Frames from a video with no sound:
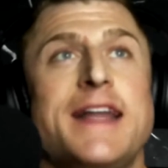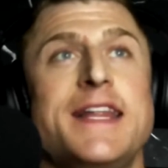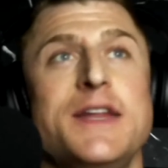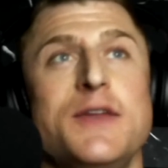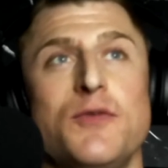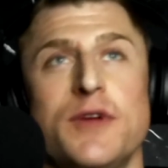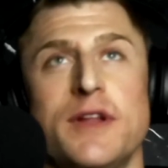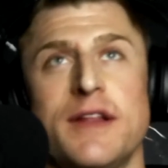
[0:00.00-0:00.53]

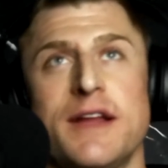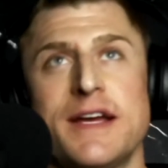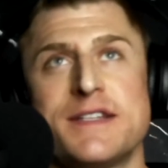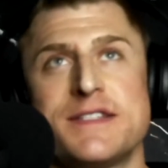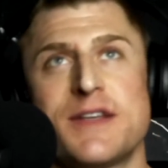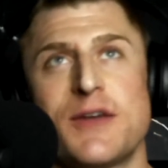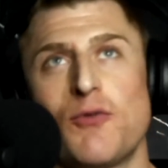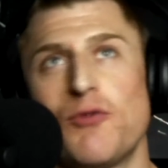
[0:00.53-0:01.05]
didn't
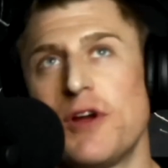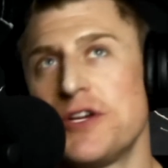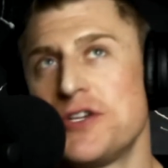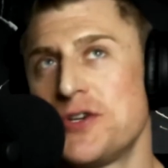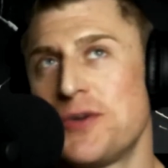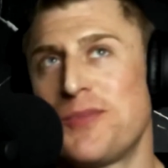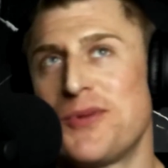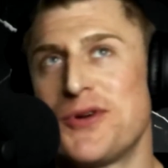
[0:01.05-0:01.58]
realize that
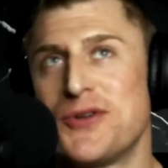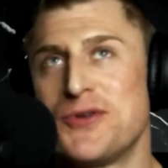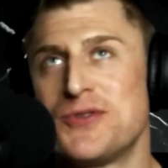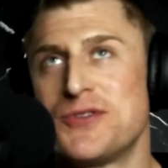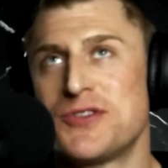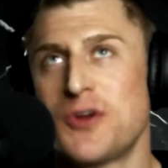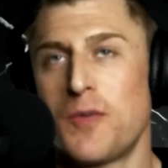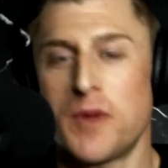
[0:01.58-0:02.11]
Russia
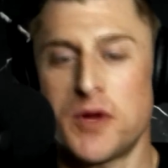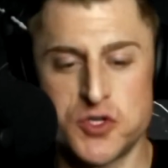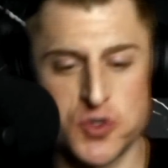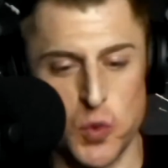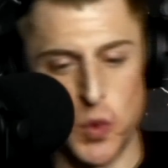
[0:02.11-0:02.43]
produced so much